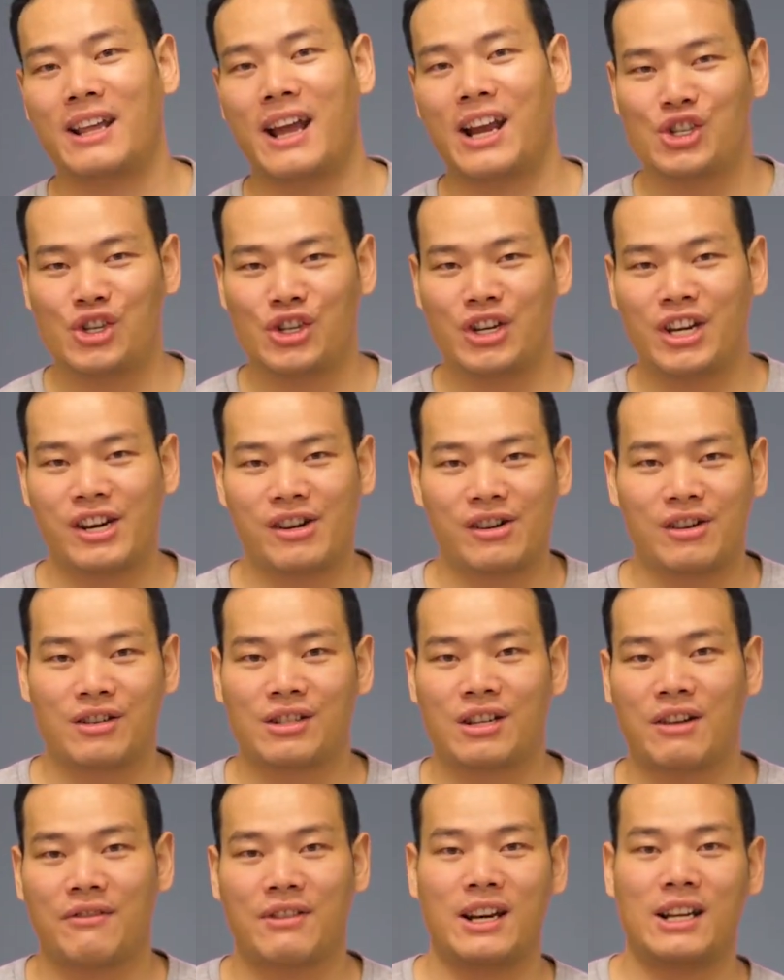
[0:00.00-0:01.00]
the
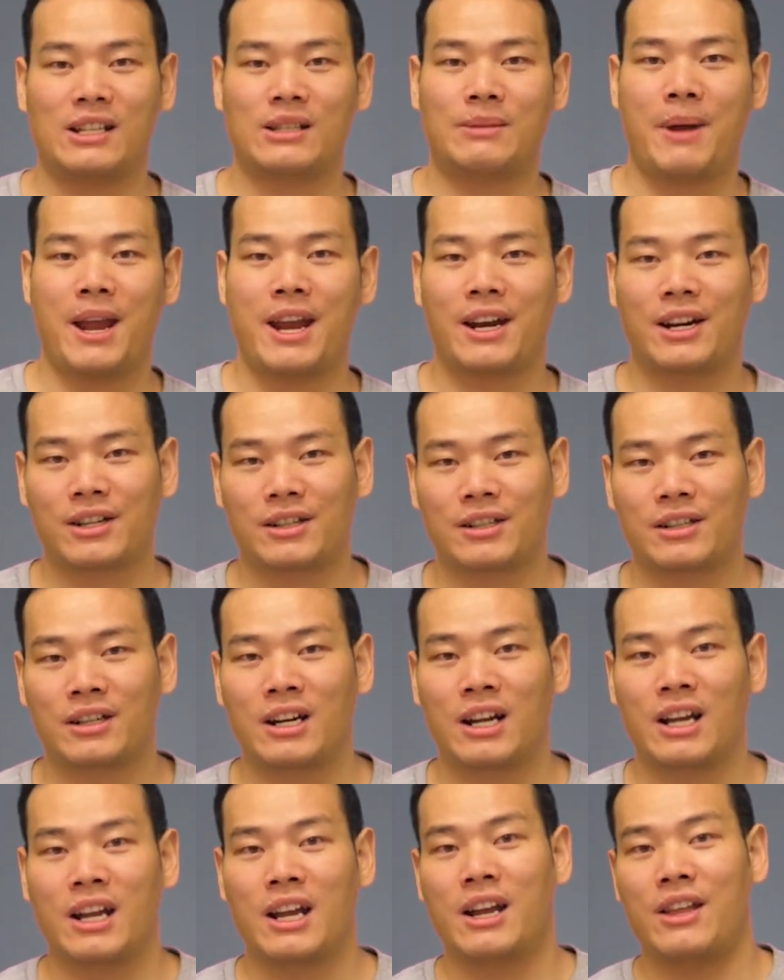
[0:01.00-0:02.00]
engineers of the LaserPecker,
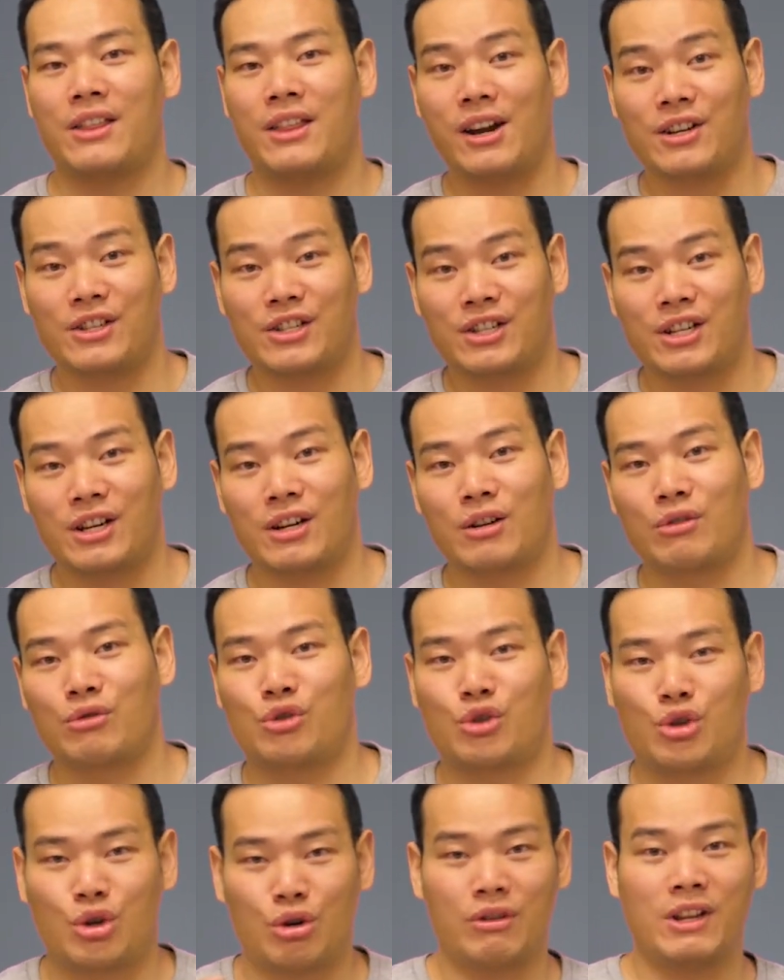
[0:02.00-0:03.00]
they are still
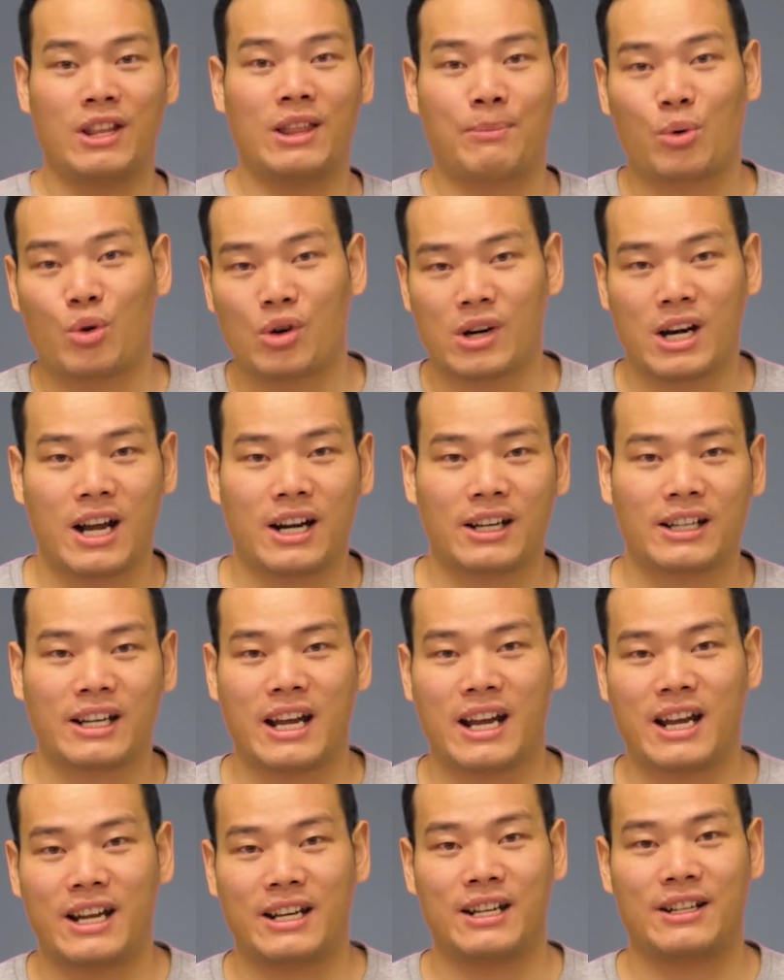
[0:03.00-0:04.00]
tuning the product
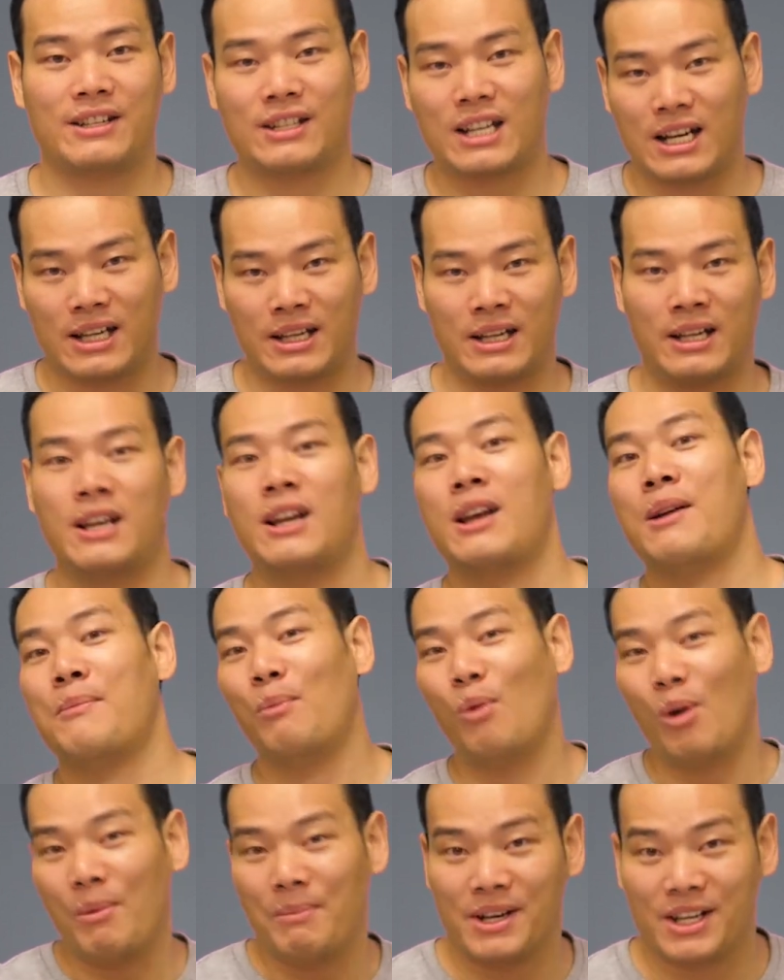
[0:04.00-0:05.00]
and study
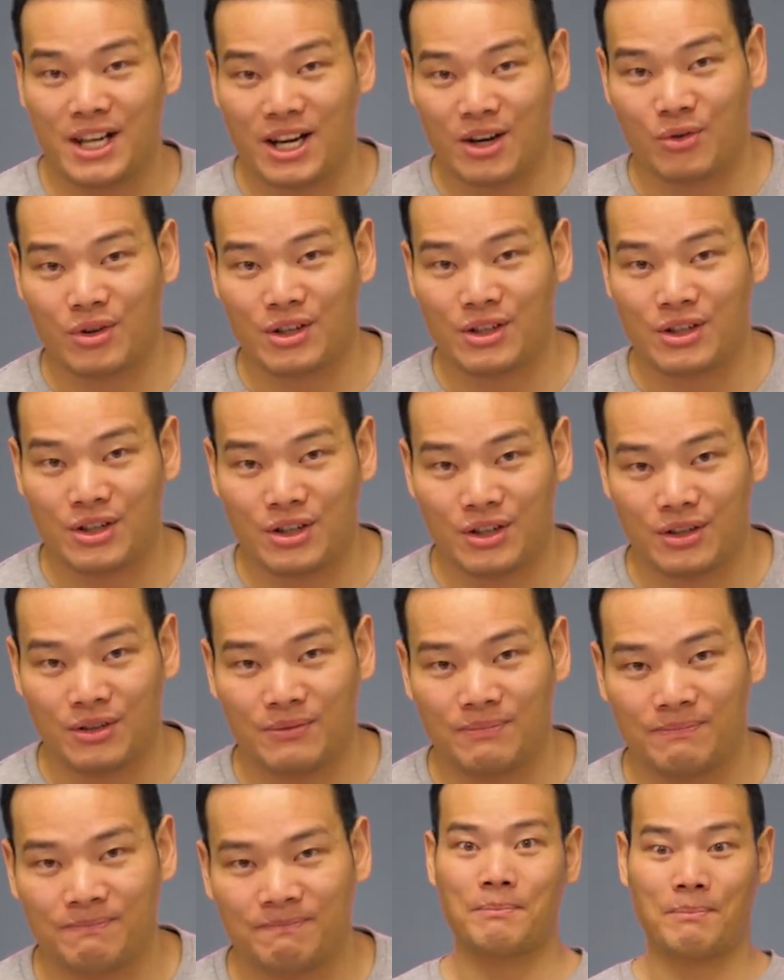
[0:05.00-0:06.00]
more materials too.
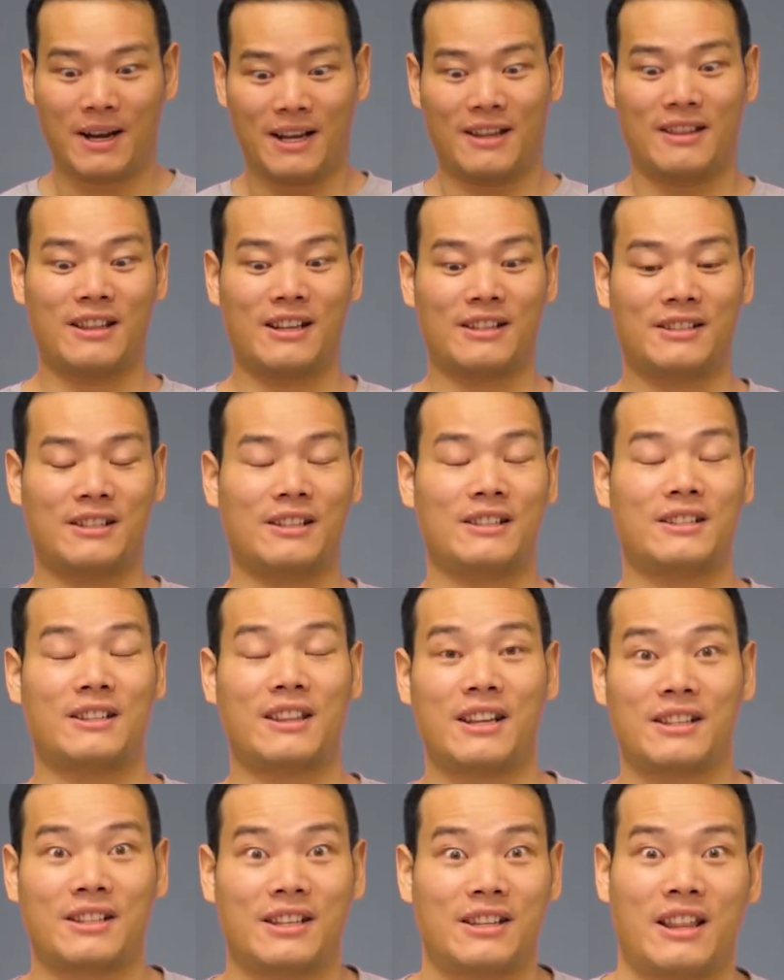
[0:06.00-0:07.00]
But since
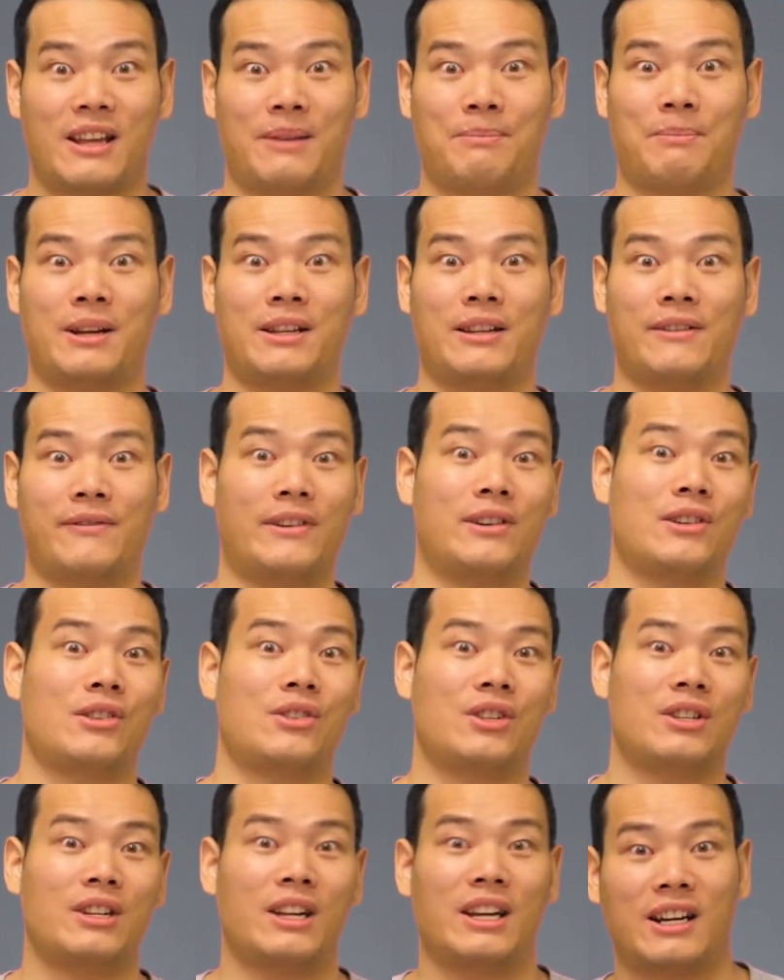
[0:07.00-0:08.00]
this is a beta
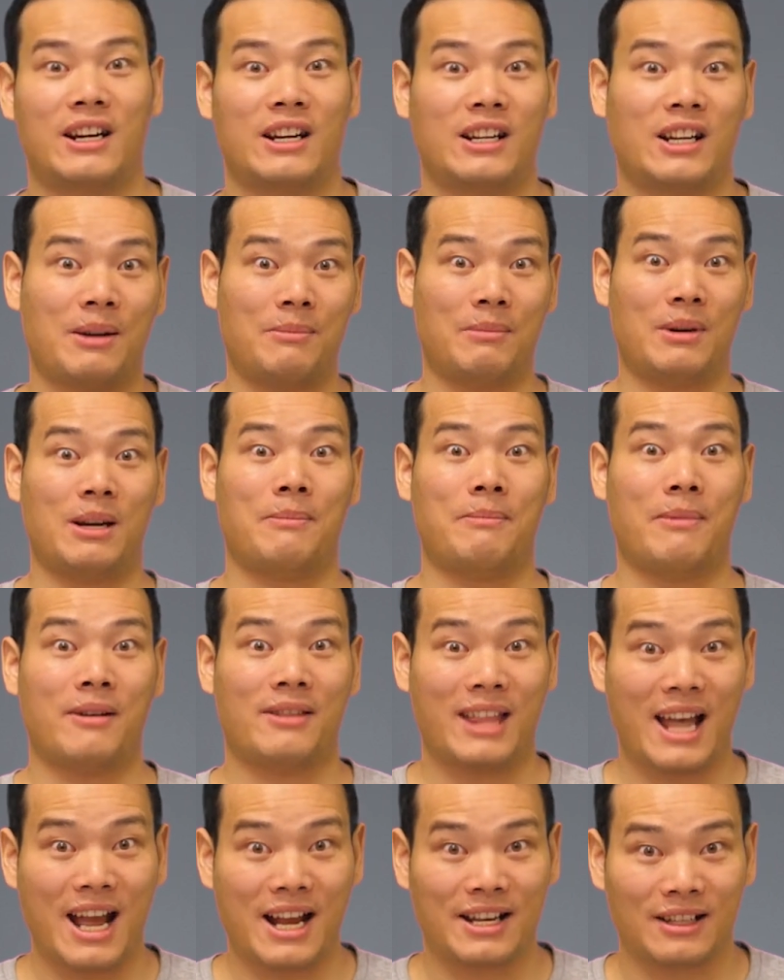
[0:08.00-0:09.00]
version, I cannot complain
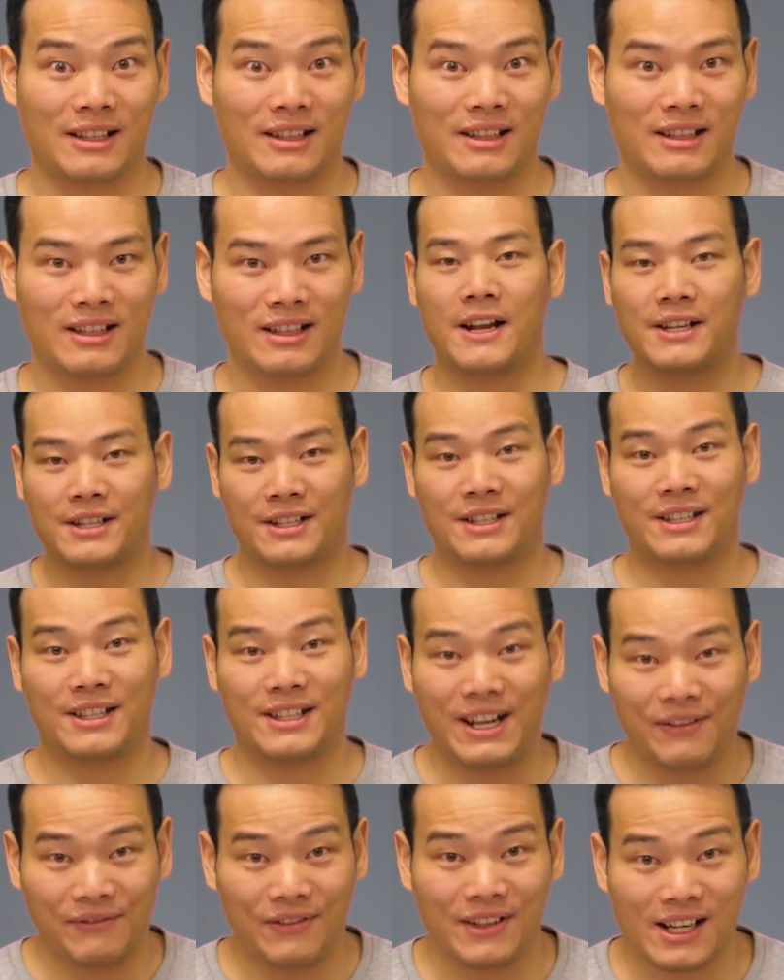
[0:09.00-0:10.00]
about that. It's
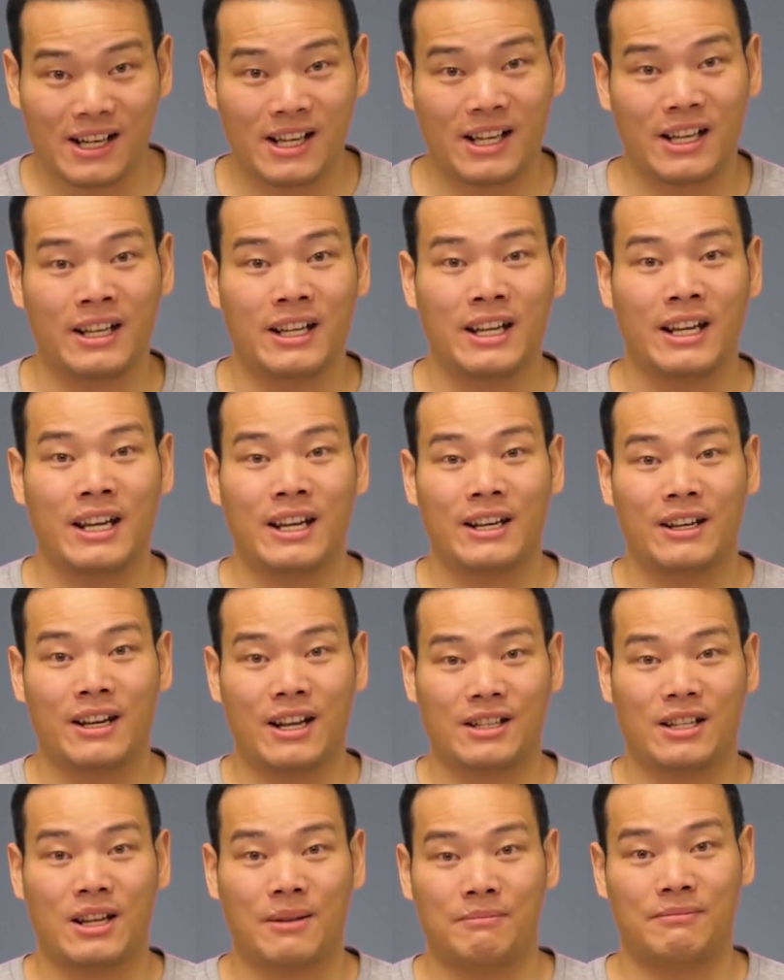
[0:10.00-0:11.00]
definitely
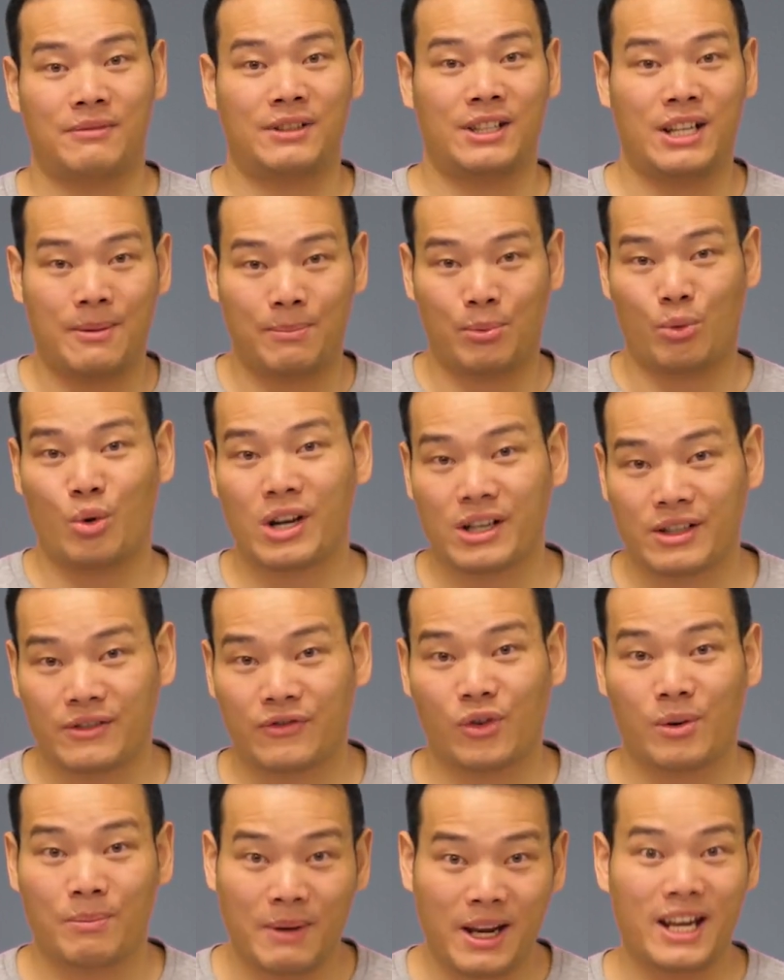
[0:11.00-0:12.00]
not some deal breaks
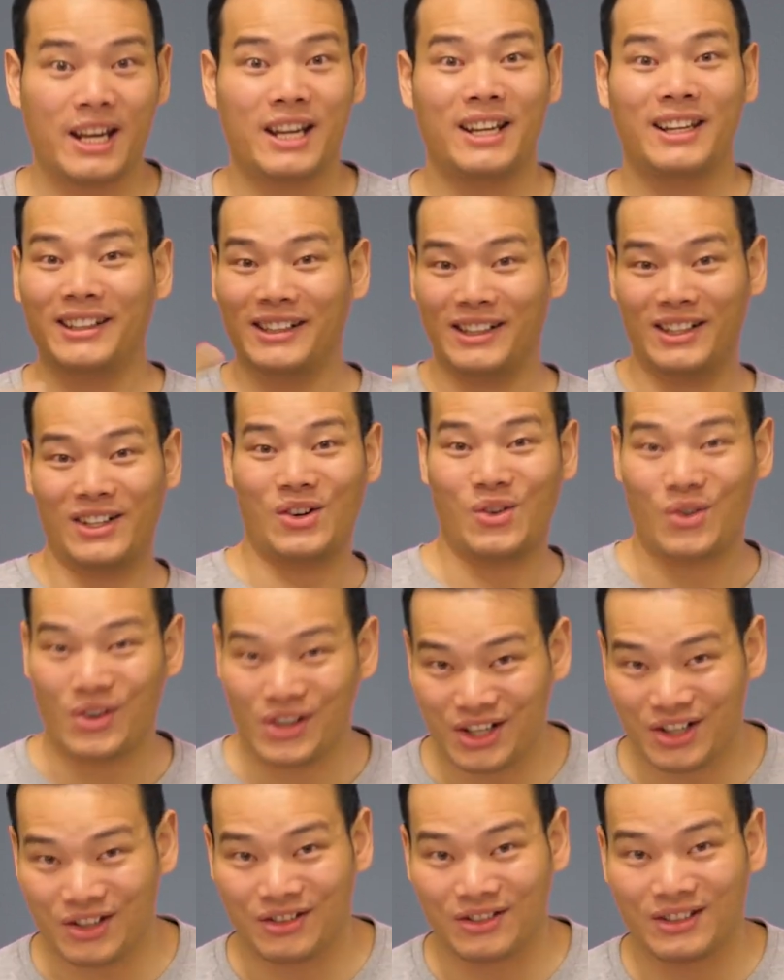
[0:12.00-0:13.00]
for me or
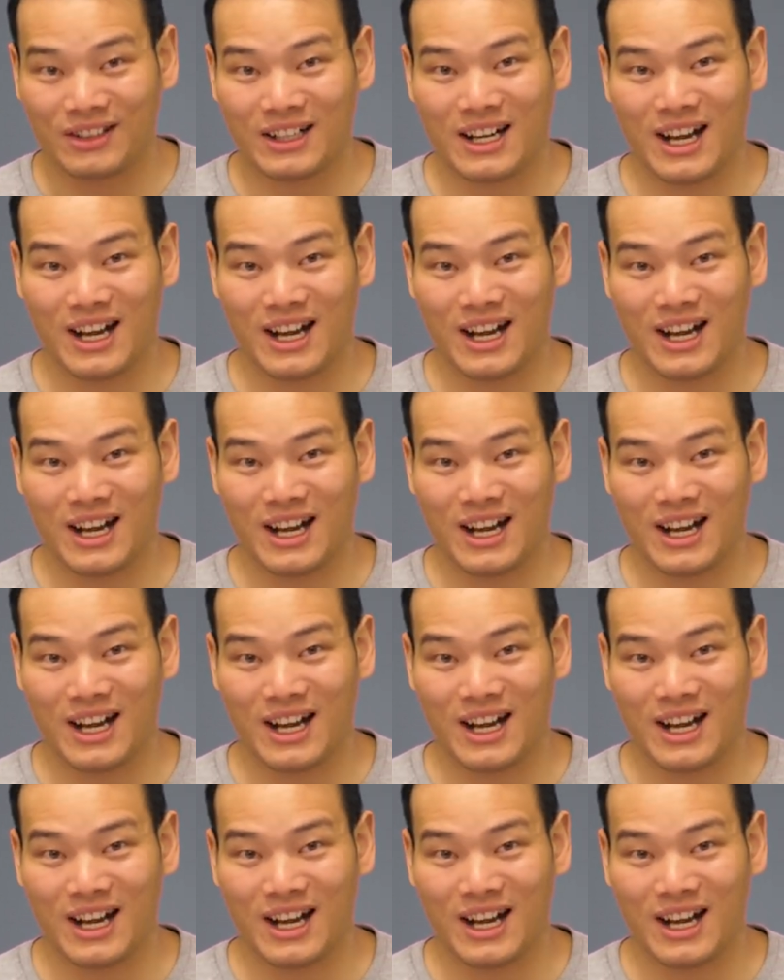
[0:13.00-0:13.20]
you.